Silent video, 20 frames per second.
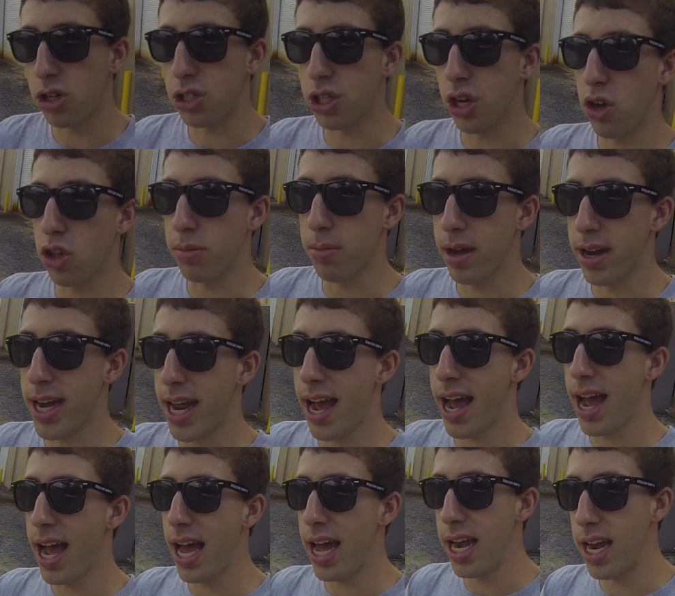or so with my
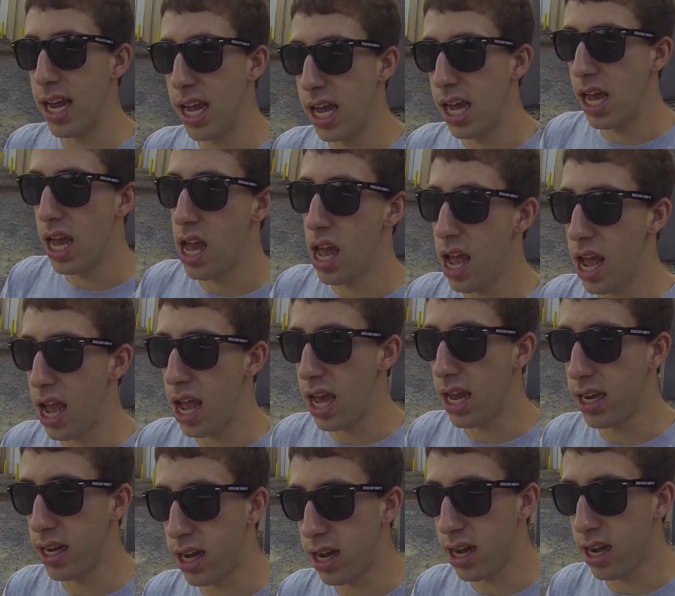dad.
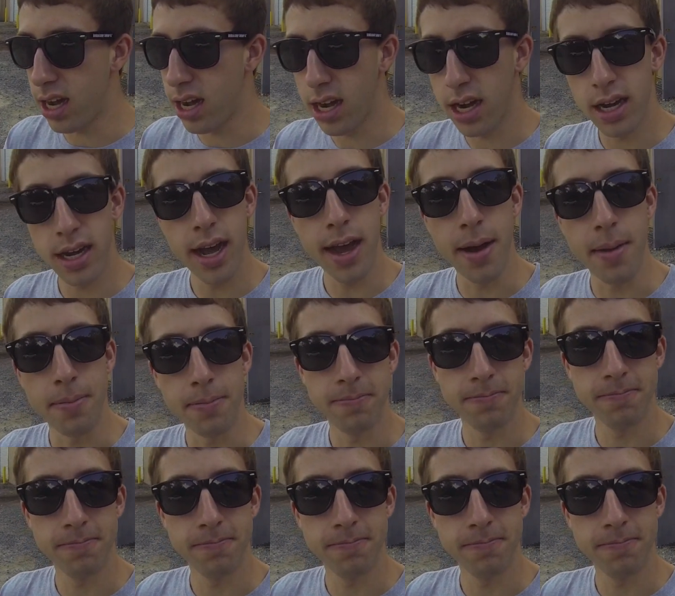And uh, yeah.